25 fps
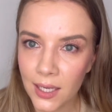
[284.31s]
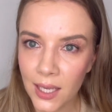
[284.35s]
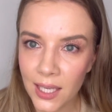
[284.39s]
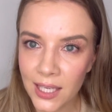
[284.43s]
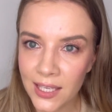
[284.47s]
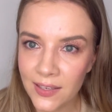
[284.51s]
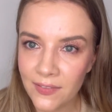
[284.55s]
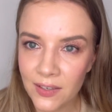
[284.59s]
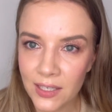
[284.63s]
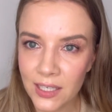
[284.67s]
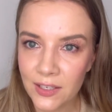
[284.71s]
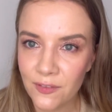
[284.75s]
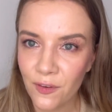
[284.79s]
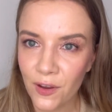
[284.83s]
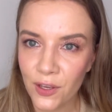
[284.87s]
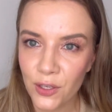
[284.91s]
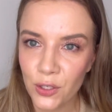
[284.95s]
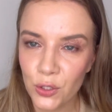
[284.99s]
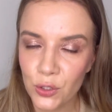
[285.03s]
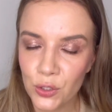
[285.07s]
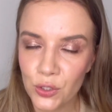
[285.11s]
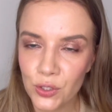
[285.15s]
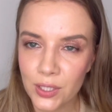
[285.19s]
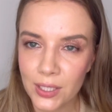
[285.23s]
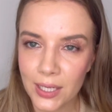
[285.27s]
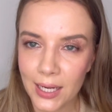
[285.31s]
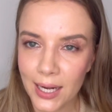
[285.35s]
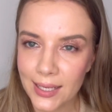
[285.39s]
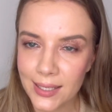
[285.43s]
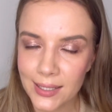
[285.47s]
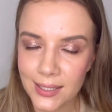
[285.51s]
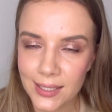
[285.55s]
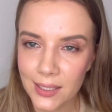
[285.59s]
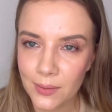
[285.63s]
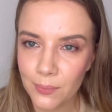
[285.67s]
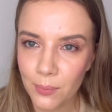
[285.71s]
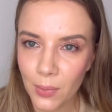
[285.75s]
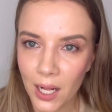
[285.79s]
Even if I use
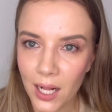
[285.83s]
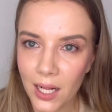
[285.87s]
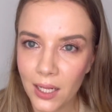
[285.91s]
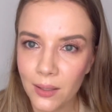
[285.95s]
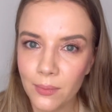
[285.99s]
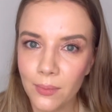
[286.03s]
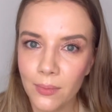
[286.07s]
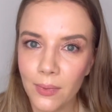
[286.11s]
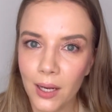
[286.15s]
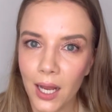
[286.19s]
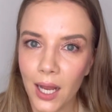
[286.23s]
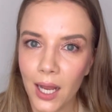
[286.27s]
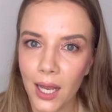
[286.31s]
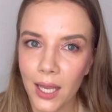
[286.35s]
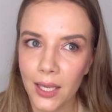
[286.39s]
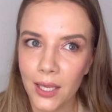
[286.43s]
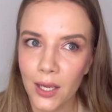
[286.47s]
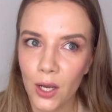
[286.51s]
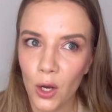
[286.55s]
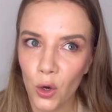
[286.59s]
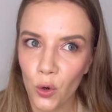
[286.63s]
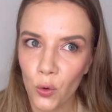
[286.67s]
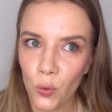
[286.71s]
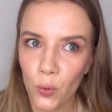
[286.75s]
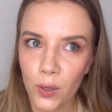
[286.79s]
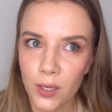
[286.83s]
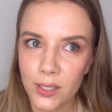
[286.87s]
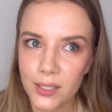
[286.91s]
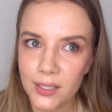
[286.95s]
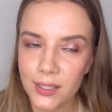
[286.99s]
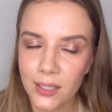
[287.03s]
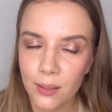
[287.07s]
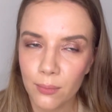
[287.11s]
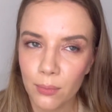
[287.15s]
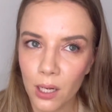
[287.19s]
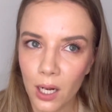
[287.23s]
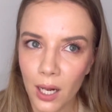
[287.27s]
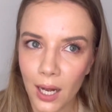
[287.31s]
cleansing balm, I always
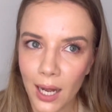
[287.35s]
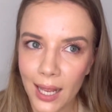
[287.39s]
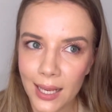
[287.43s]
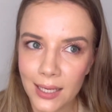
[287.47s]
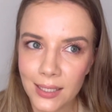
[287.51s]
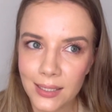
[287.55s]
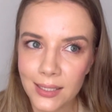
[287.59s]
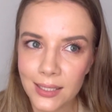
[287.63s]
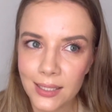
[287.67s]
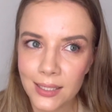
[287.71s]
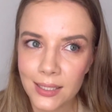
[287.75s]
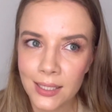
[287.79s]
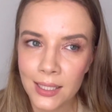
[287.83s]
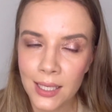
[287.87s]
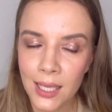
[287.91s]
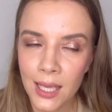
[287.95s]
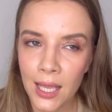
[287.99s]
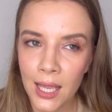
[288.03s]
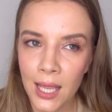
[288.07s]
double cleanse.